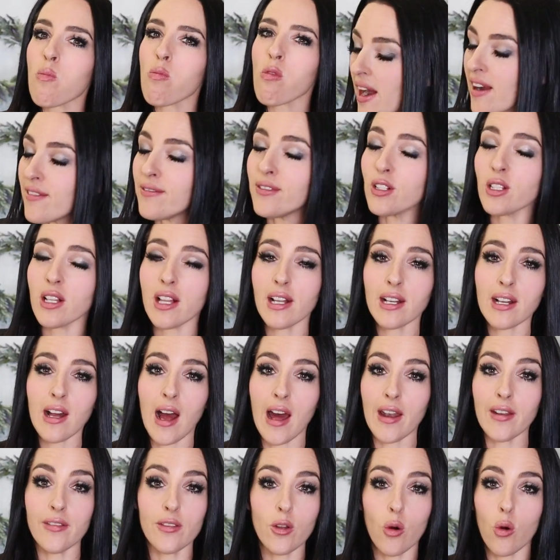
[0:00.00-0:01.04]
I feel like
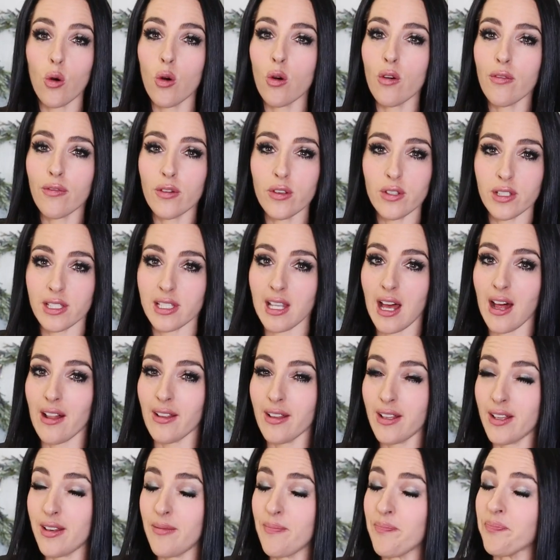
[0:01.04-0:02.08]
out of the whole fruit
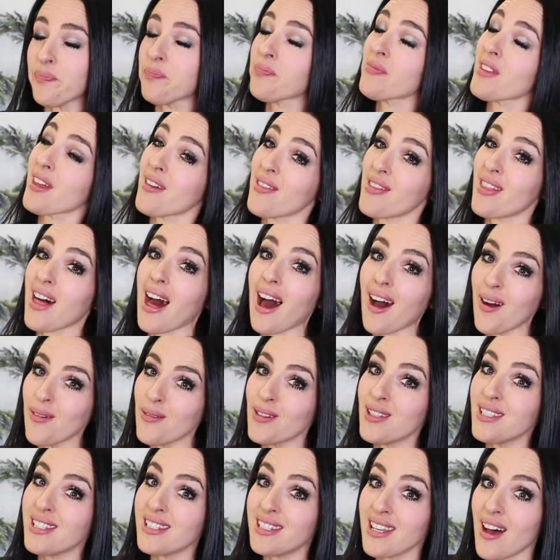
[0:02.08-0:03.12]
salad, that
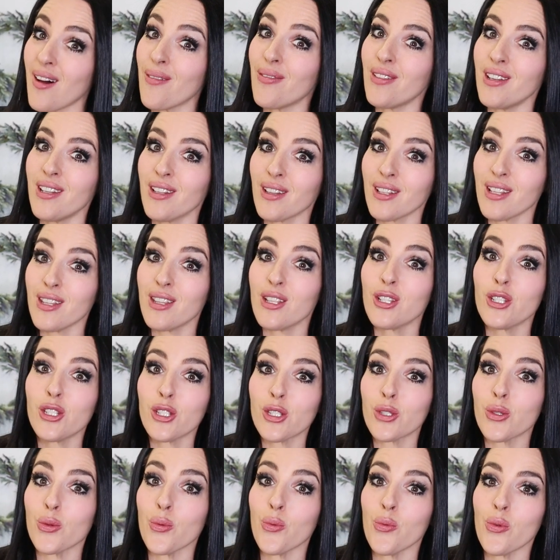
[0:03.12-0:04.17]
was definitely the
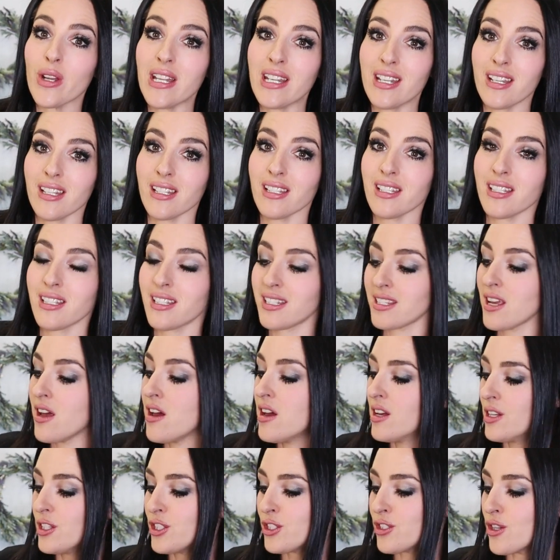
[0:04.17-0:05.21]
sweetest.
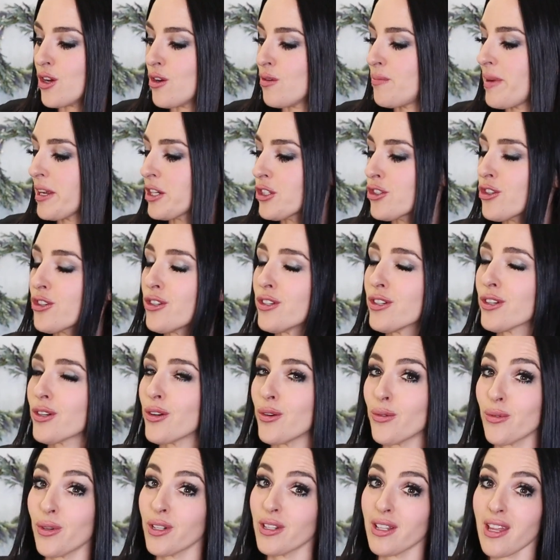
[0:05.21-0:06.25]
So make sure to
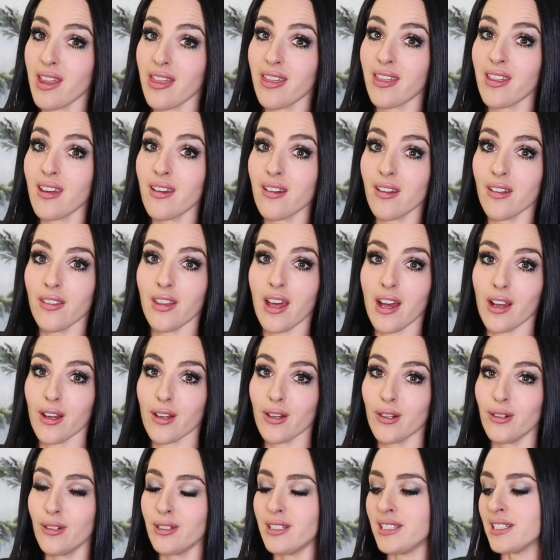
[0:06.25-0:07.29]
go really thin on that
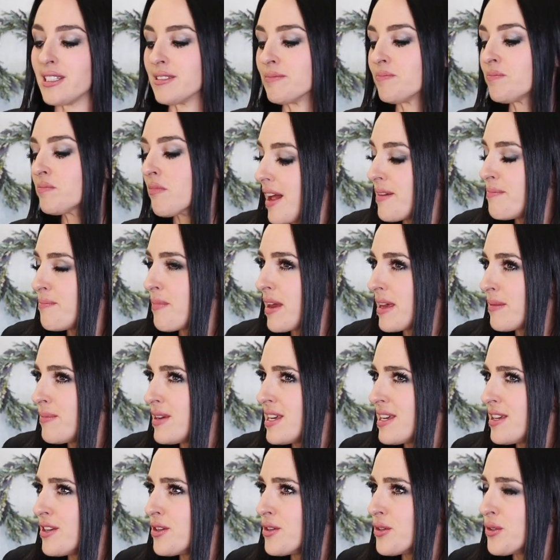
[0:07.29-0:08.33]
coating and maybe
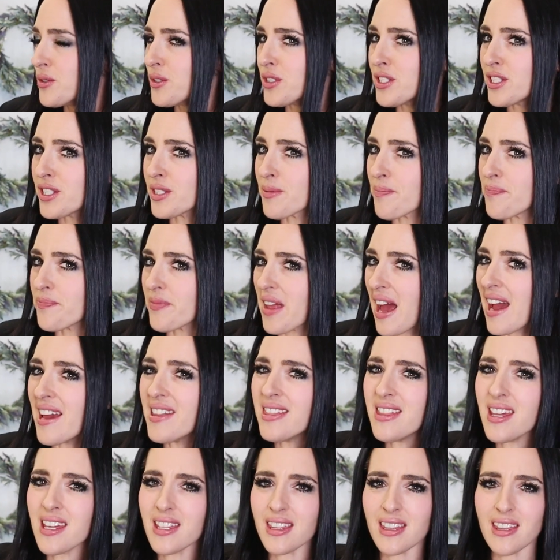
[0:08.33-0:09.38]
use, I
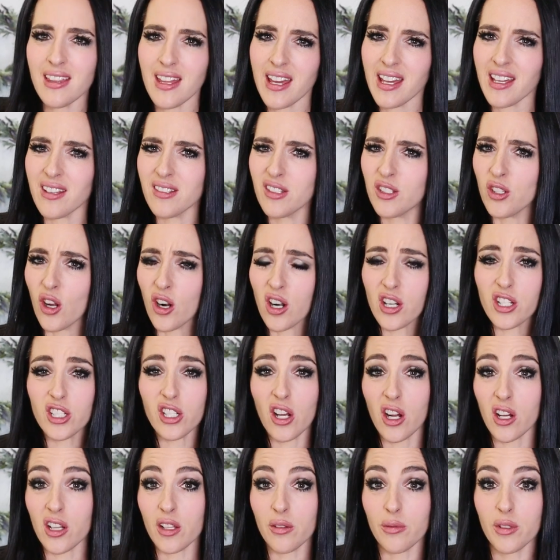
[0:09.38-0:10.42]
think like a dark
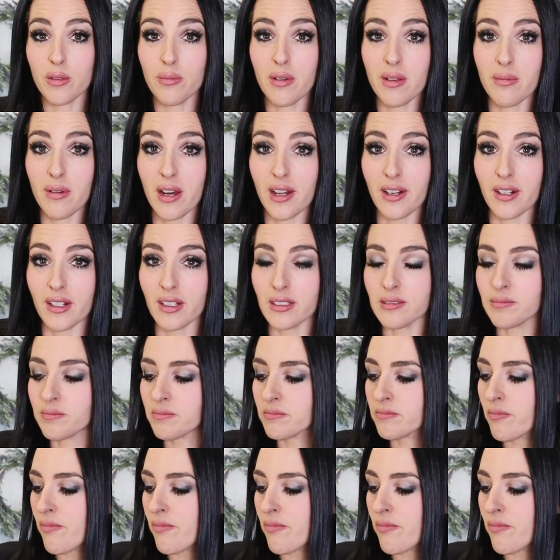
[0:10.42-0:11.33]
chocolate would be better,